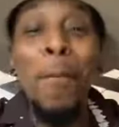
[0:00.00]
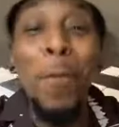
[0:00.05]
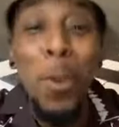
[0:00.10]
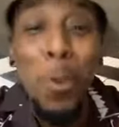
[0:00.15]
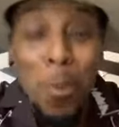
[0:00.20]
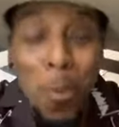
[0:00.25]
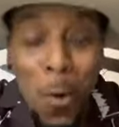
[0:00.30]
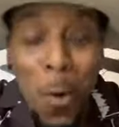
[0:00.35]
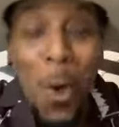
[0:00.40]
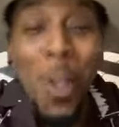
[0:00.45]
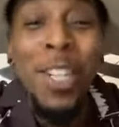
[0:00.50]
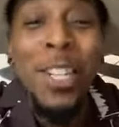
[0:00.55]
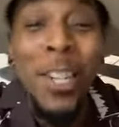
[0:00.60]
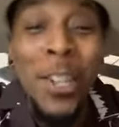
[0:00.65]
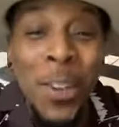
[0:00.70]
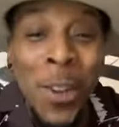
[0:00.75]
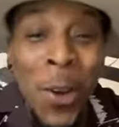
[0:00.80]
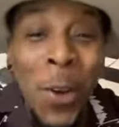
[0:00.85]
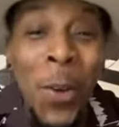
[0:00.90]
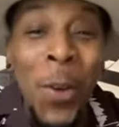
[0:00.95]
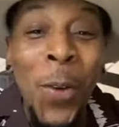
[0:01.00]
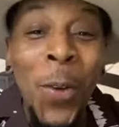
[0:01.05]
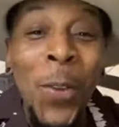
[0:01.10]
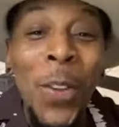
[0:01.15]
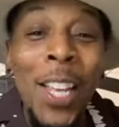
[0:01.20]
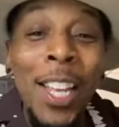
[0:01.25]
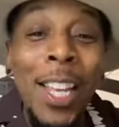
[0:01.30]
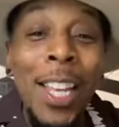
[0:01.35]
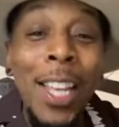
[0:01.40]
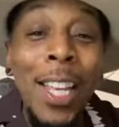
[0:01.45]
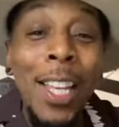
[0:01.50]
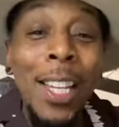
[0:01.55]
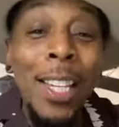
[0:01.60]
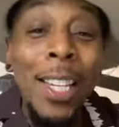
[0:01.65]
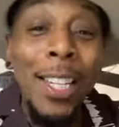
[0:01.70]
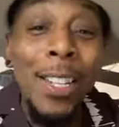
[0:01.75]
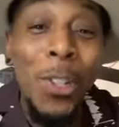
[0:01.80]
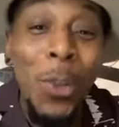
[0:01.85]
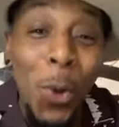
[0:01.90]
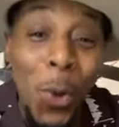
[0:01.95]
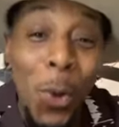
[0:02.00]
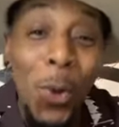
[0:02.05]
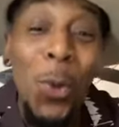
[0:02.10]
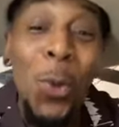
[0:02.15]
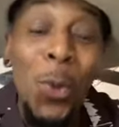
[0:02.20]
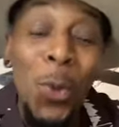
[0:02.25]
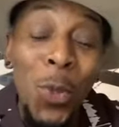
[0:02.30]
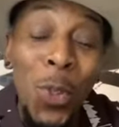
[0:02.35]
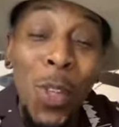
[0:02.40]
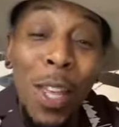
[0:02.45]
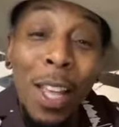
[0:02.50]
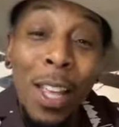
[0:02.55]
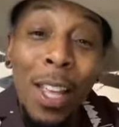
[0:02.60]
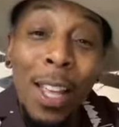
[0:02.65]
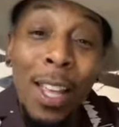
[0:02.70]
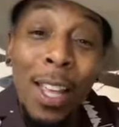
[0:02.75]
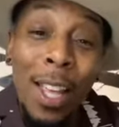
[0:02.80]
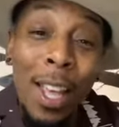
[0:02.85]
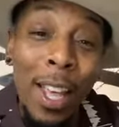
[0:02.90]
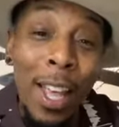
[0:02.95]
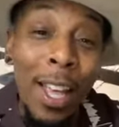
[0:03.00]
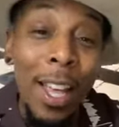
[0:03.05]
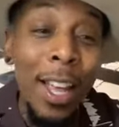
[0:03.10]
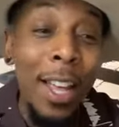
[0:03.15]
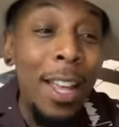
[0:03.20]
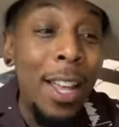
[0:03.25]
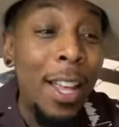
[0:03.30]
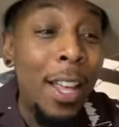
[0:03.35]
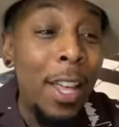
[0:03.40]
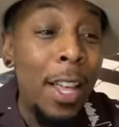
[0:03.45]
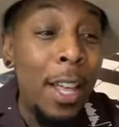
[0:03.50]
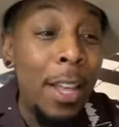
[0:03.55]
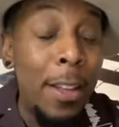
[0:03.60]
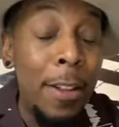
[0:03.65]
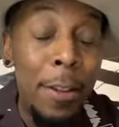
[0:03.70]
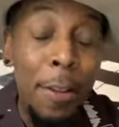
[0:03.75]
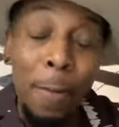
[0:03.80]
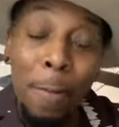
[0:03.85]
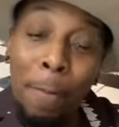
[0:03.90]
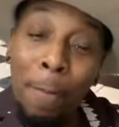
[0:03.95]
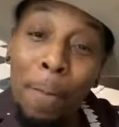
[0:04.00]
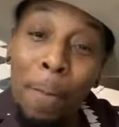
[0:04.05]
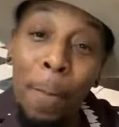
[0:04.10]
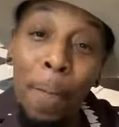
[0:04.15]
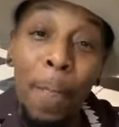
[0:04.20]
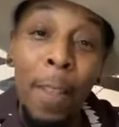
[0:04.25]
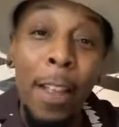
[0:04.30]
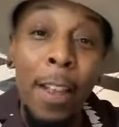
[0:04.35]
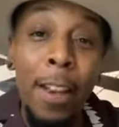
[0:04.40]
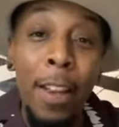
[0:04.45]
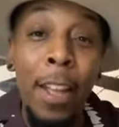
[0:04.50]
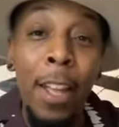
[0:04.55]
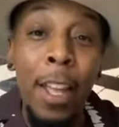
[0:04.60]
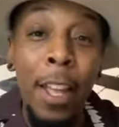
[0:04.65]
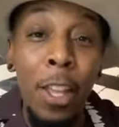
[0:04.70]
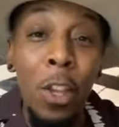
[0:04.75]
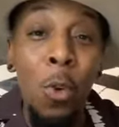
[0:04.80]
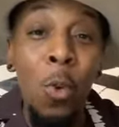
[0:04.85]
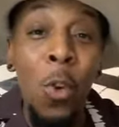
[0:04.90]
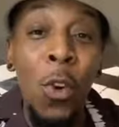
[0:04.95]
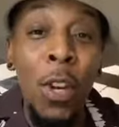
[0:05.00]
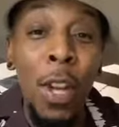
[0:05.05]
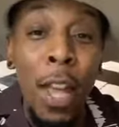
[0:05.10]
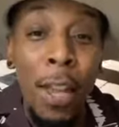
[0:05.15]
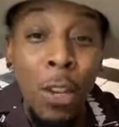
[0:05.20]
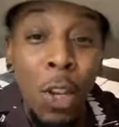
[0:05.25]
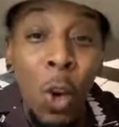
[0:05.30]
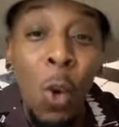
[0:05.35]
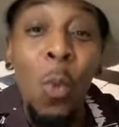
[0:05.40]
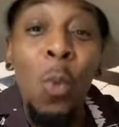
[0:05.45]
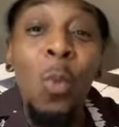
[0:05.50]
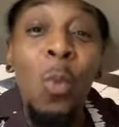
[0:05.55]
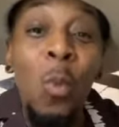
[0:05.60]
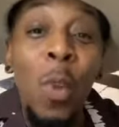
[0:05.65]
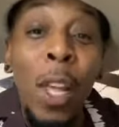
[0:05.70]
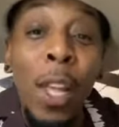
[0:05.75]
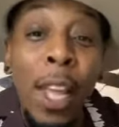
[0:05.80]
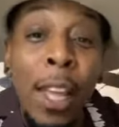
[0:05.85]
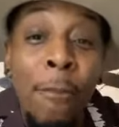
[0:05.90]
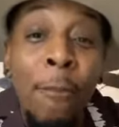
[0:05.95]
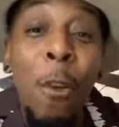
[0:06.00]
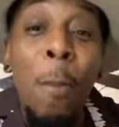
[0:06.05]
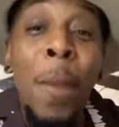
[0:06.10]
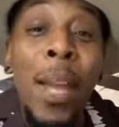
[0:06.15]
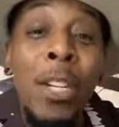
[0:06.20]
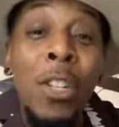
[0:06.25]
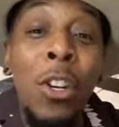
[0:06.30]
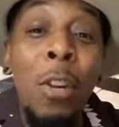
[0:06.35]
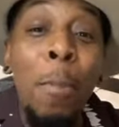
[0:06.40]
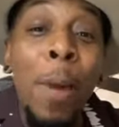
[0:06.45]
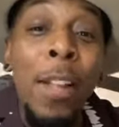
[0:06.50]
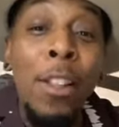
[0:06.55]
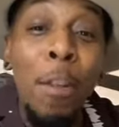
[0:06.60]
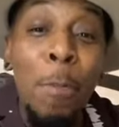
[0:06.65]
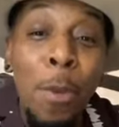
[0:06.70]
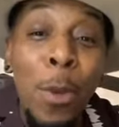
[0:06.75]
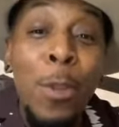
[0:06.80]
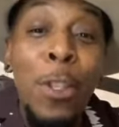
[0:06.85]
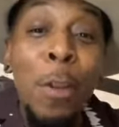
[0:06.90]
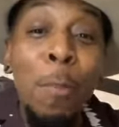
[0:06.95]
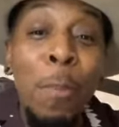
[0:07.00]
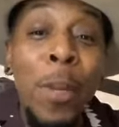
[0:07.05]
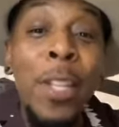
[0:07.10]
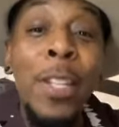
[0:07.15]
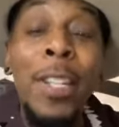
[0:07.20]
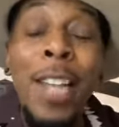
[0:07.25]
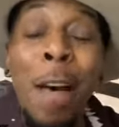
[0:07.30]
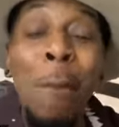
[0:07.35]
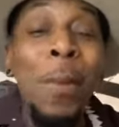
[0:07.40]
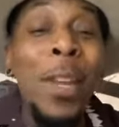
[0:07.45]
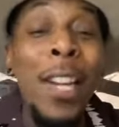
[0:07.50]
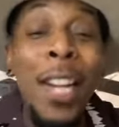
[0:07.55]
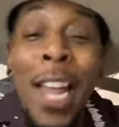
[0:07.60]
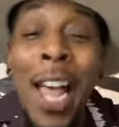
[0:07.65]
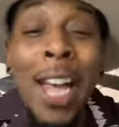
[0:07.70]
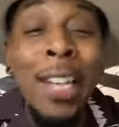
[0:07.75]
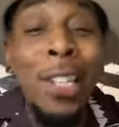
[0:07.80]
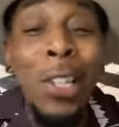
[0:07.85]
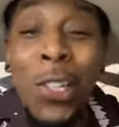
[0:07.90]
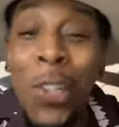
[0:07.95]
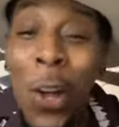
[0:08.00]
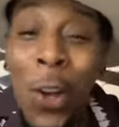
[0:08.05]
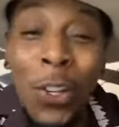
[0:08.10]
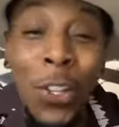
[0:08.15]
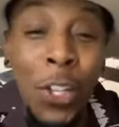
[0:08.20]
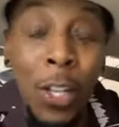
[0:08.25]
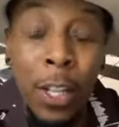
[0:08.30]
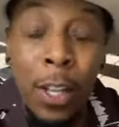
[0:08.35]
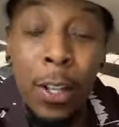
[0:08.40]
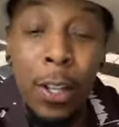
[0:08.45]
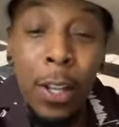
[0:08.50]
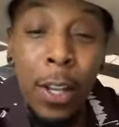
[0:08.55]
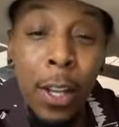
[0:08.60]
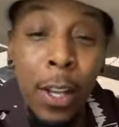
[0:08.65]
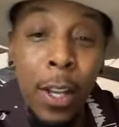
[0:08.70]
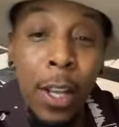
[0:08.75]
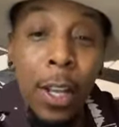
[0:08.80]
if you want to know truth, uh, uh, and you want to know information about the music business, I'll be glad to talk to you.